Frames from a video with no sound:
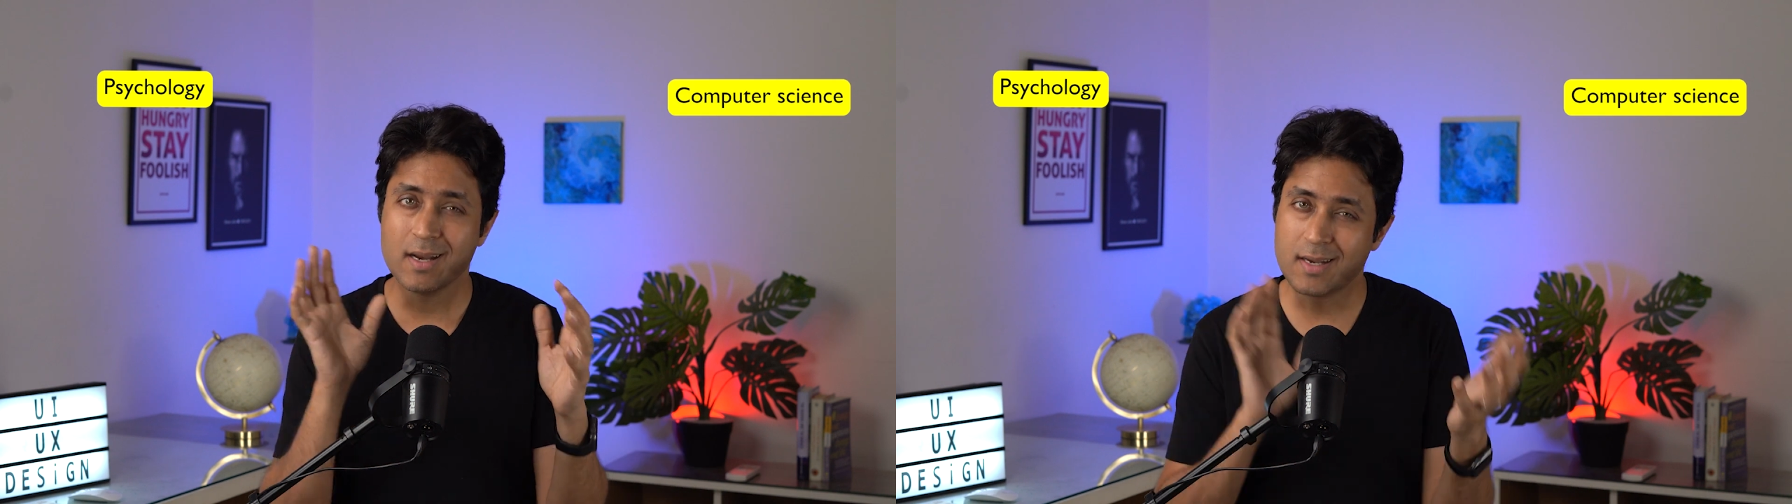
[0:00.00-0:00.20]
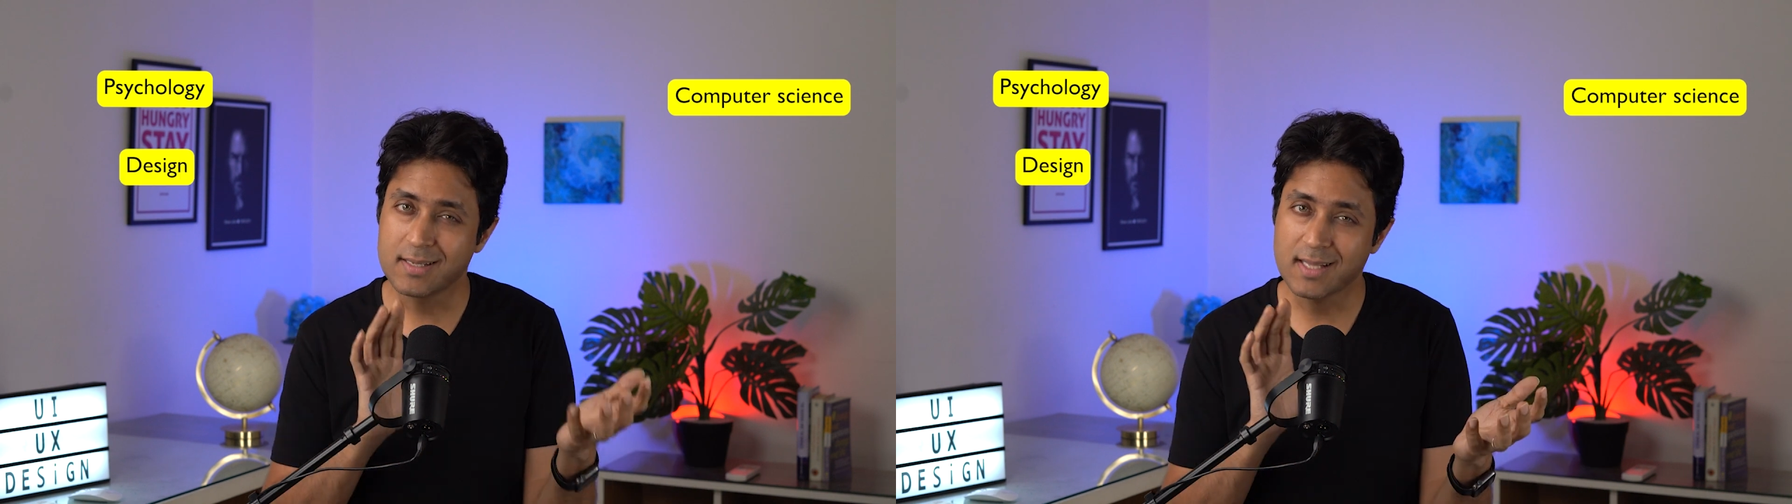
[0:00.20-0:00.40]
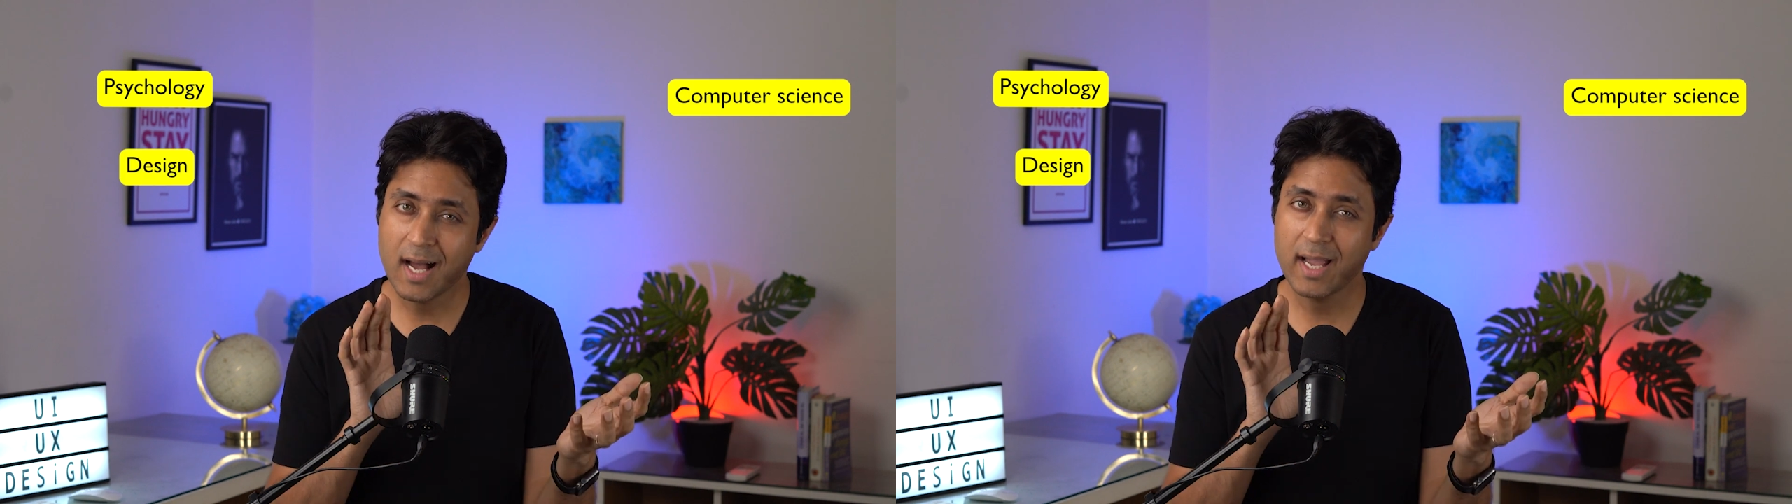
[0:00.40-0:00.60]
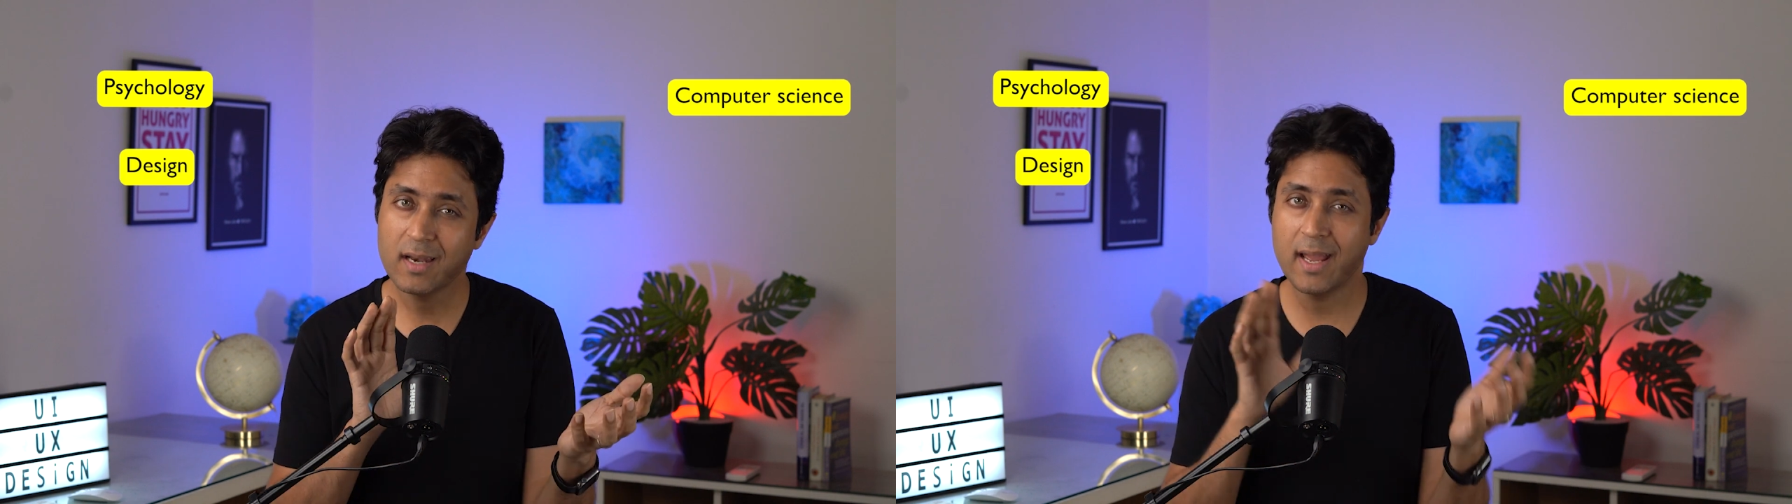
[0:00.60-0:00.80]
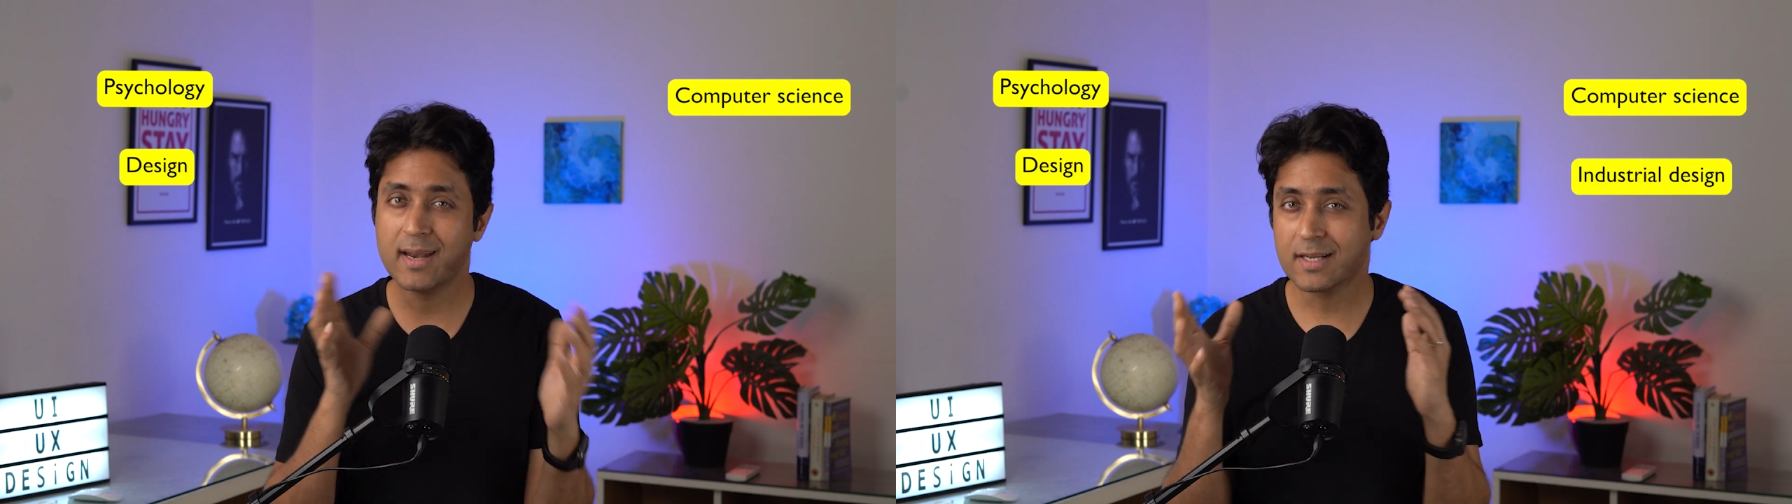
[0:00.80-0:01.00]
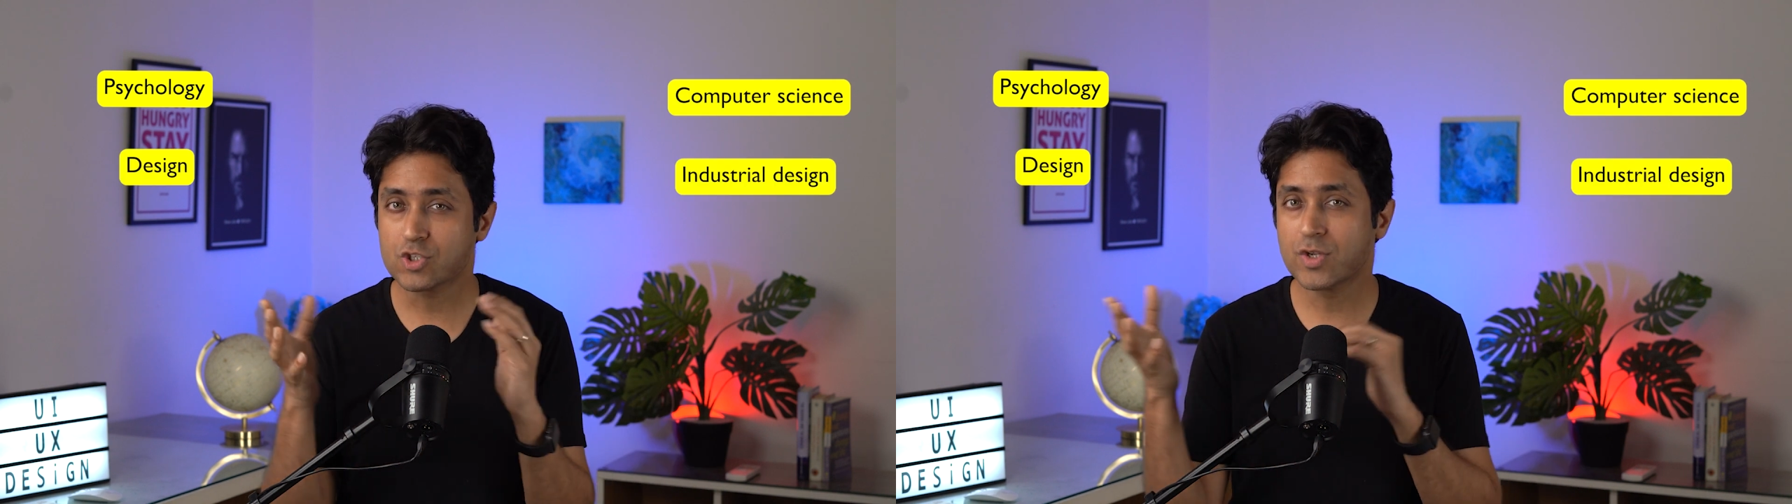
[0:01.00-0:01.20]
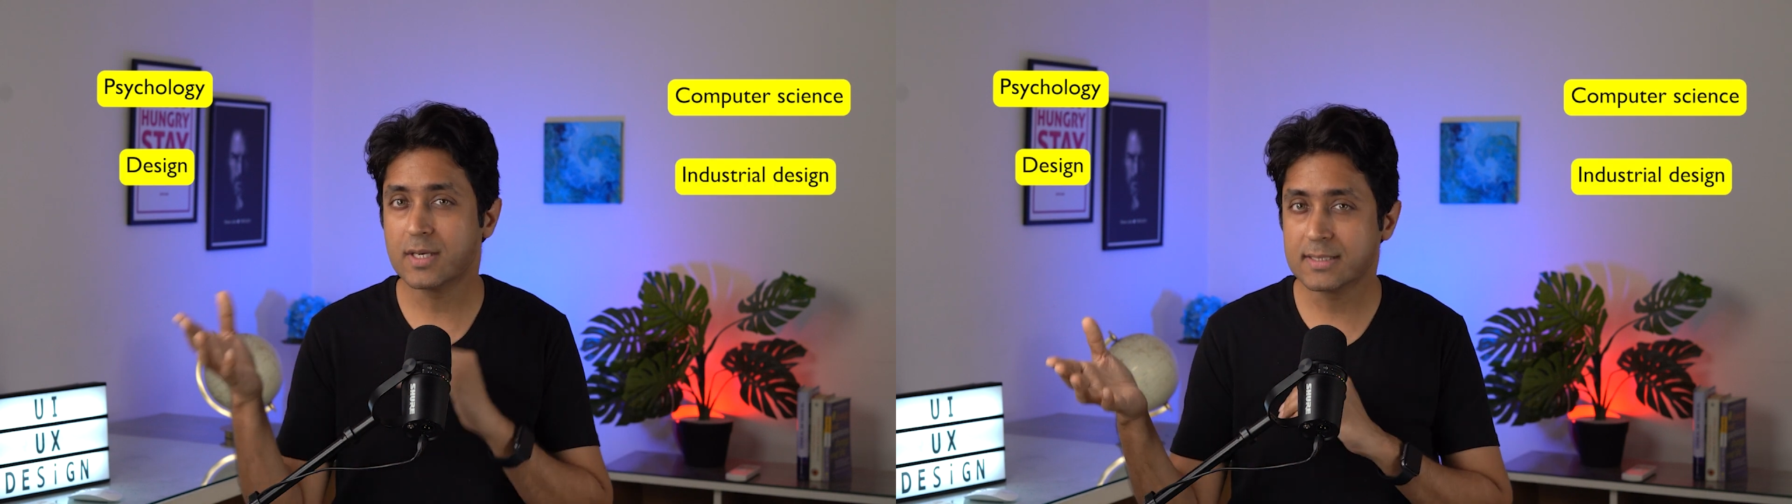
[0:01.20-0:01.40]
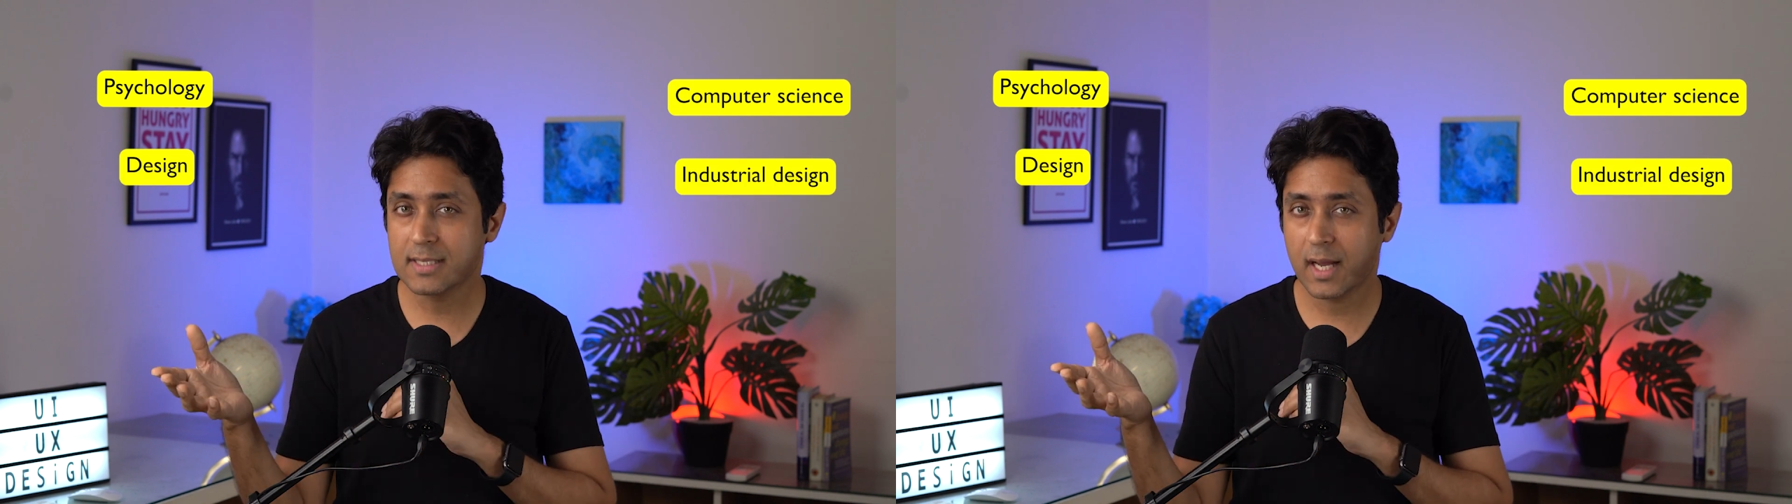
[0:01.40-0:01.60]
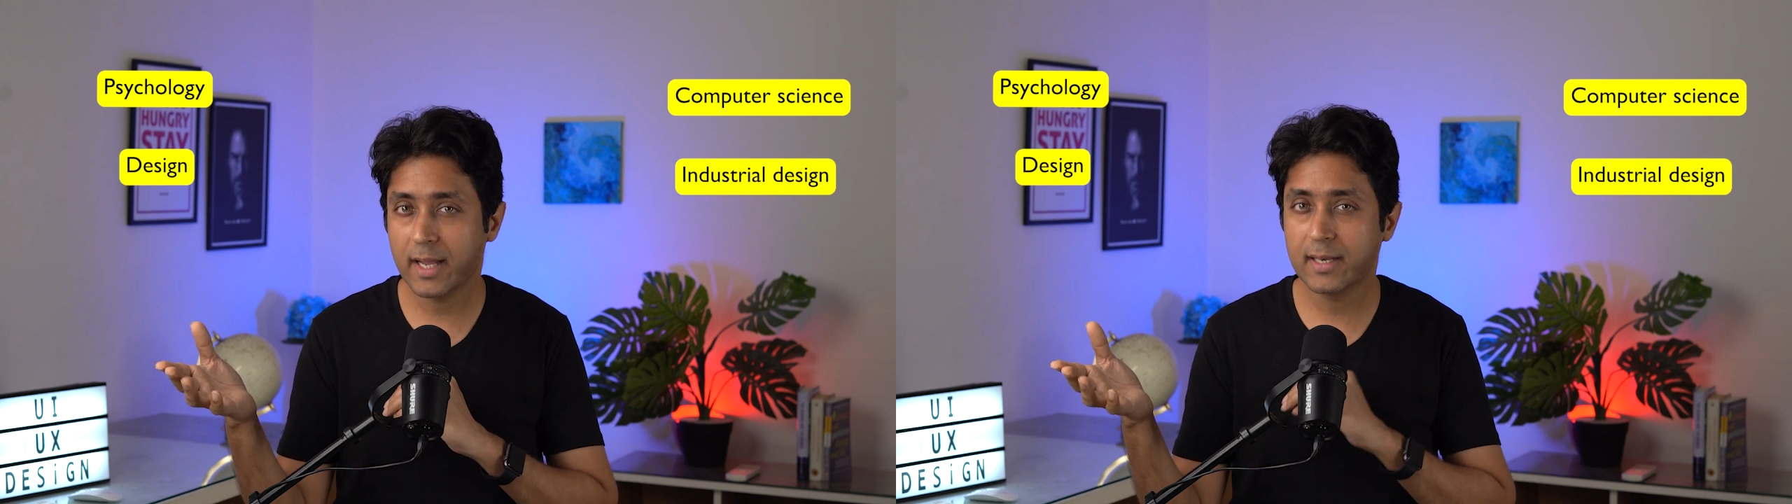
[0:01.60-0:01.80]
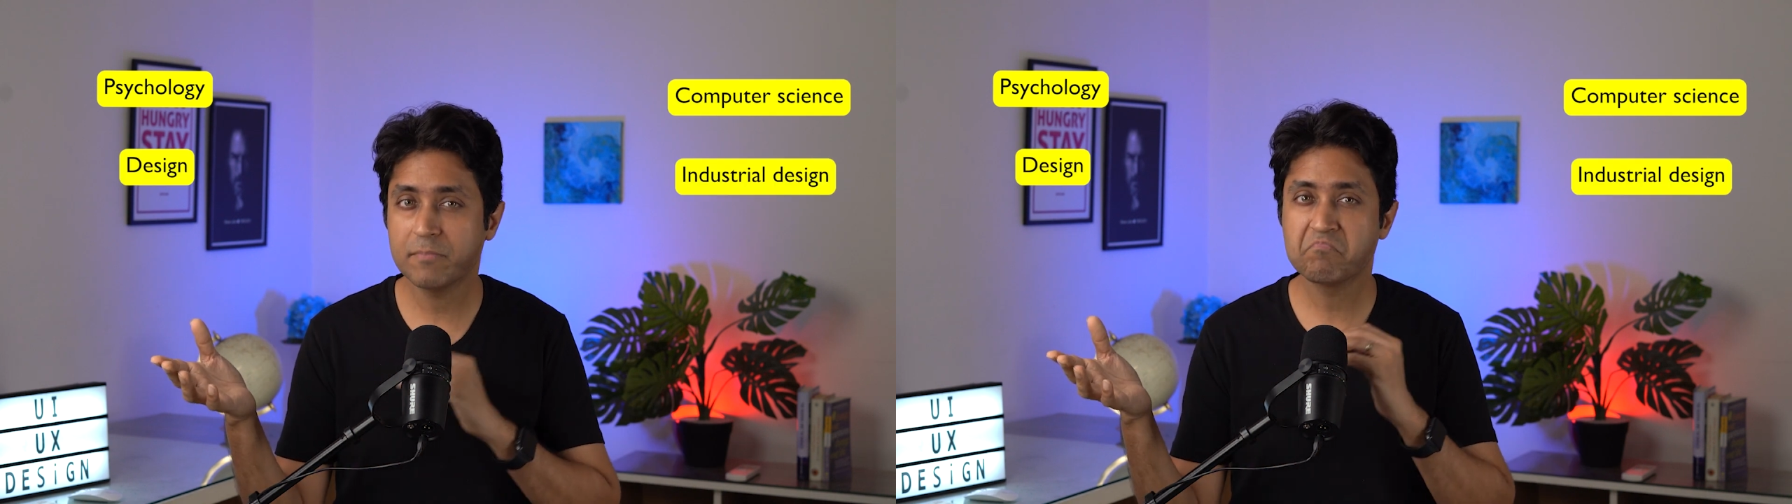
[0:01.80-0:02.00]
design, industrial
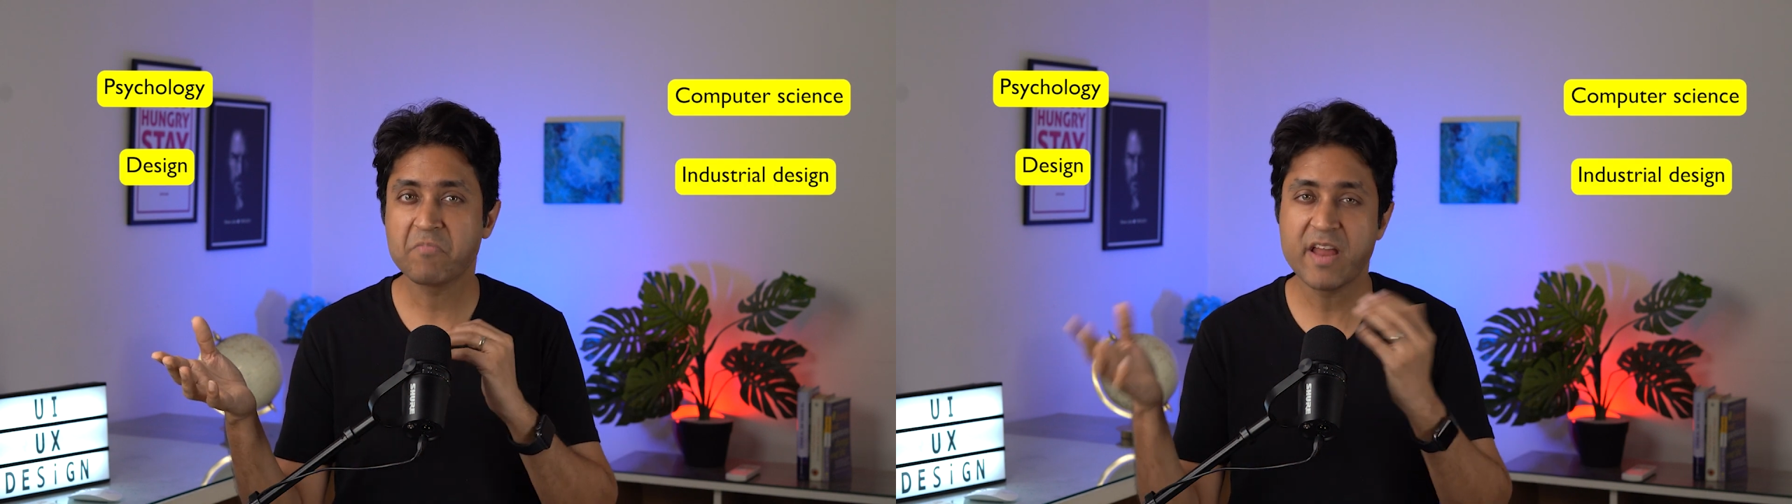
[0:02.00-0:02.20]
design,